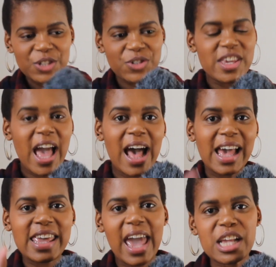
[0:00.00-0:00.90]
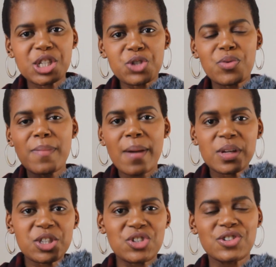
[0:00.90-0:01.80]
So yeah, again, just
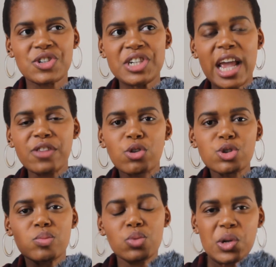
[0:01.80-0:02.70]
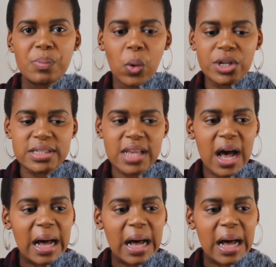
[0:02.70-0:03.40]
remember to create those mood boards,